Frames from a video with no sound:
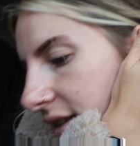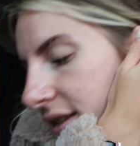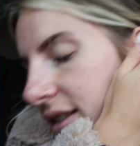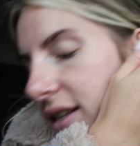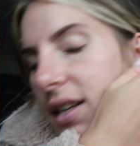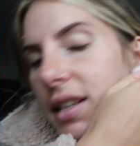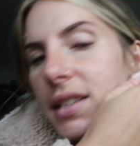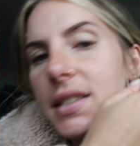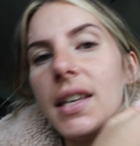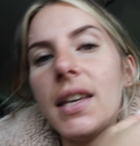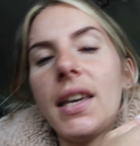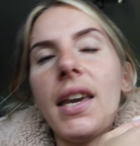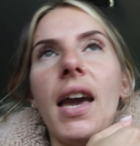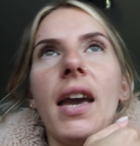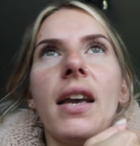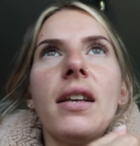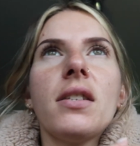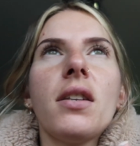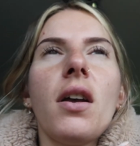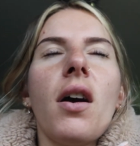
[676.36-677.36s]
I said, is it a
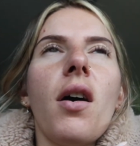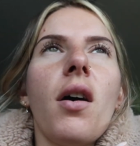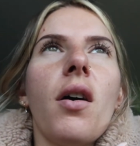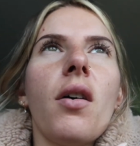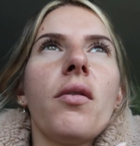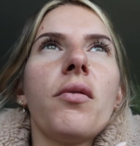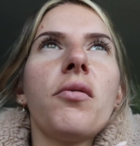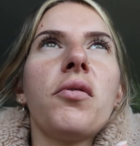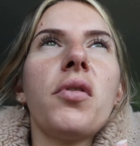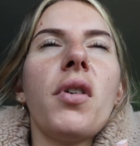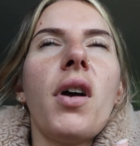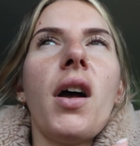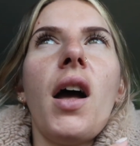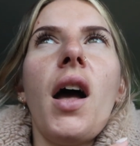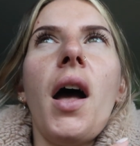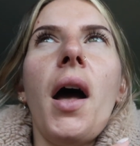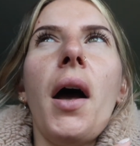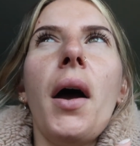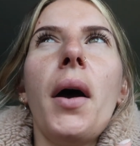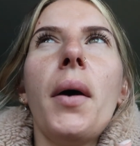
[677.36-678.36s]
case of
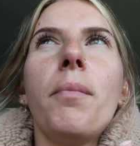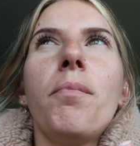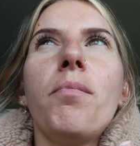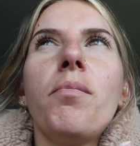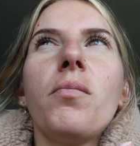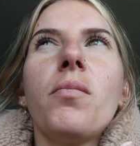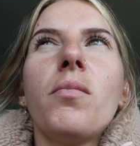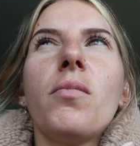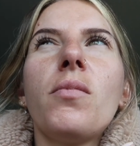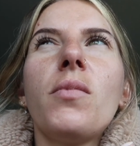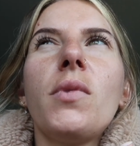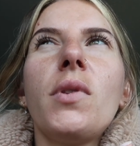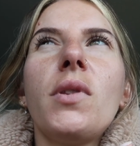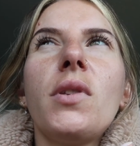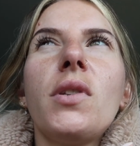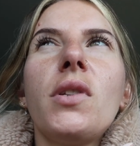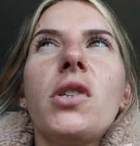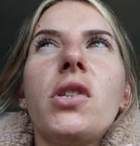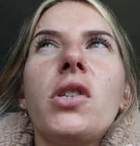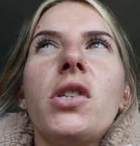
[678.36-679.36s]

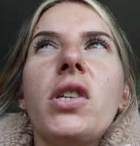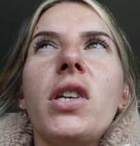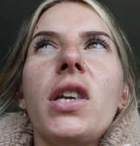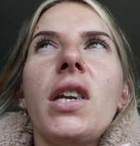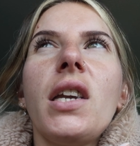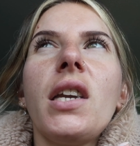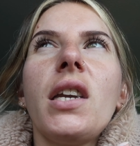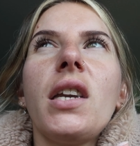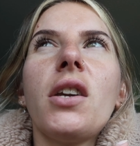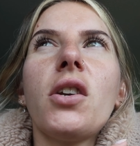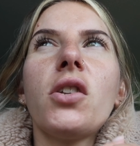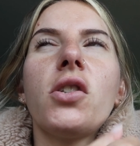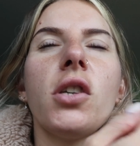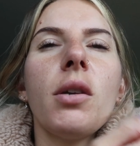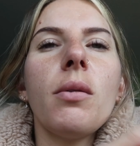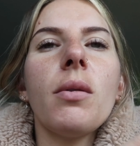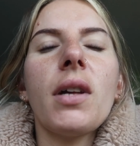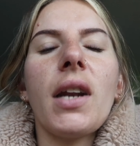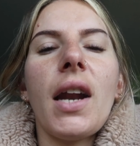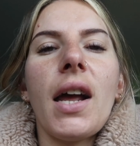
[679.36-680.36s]
she could
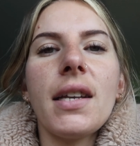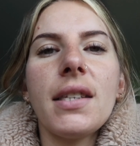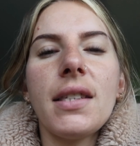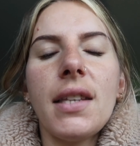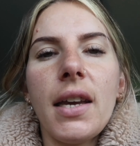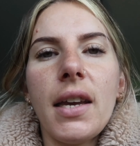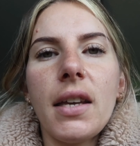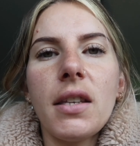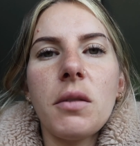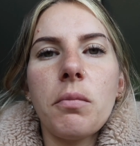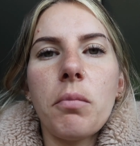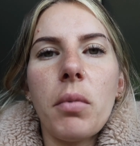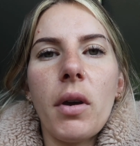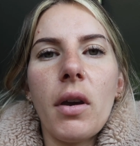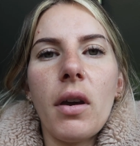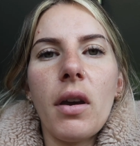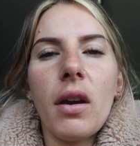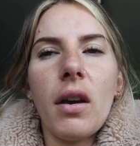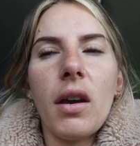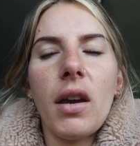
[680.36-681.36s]
do with glasses,
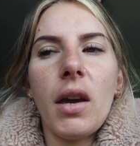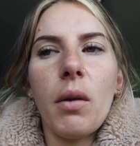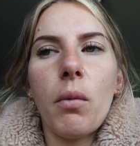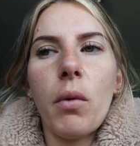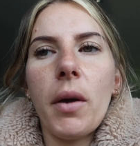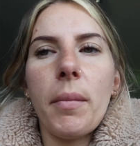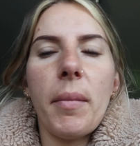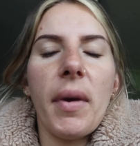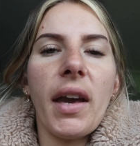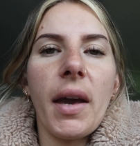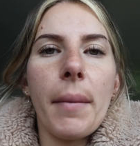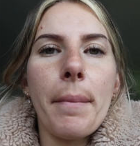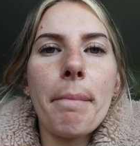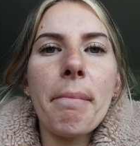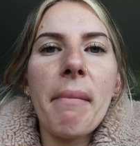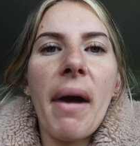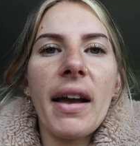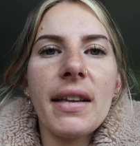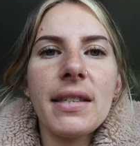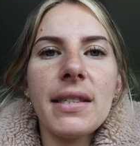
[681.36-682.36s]
but it won't make a
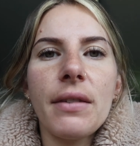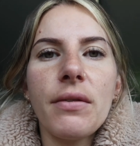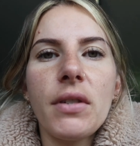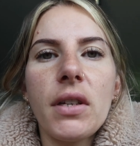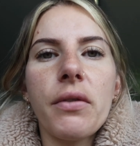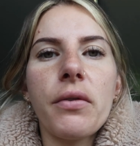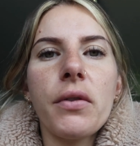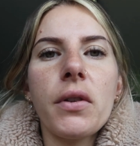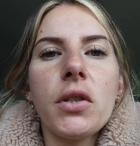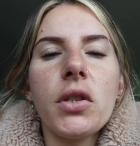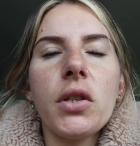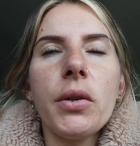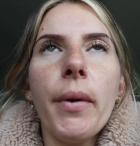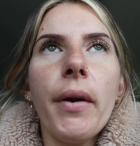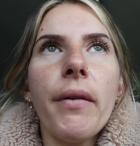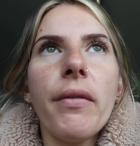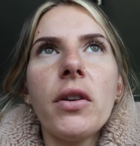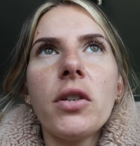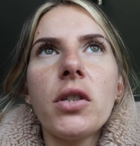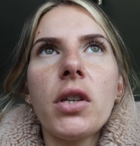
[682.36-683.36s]
massive difference to
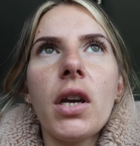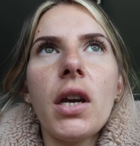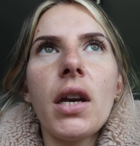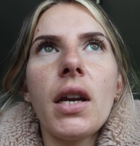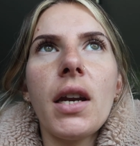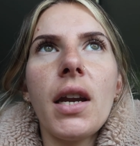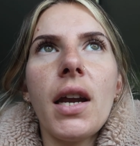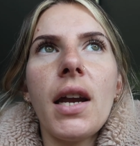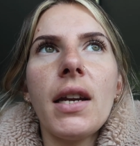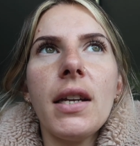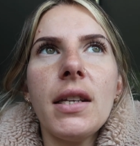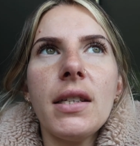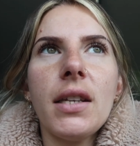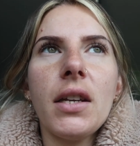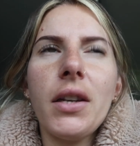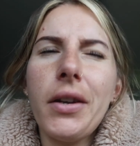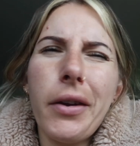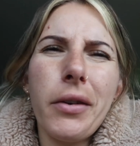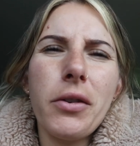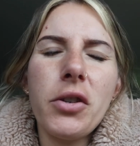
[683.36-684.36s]
her vision? And he
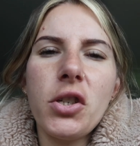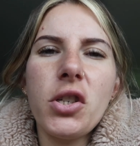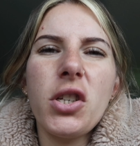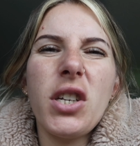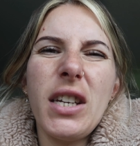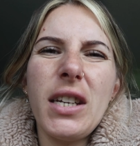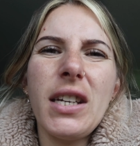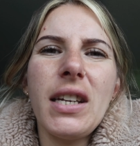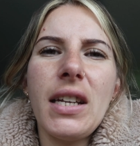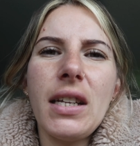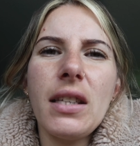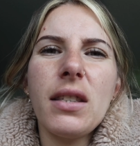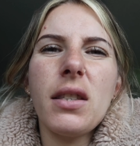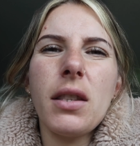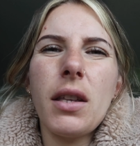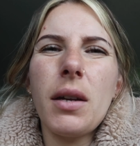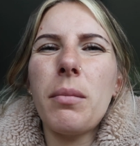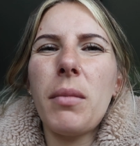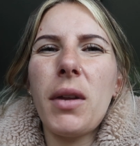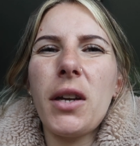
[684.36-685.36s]
said, no, she needs them.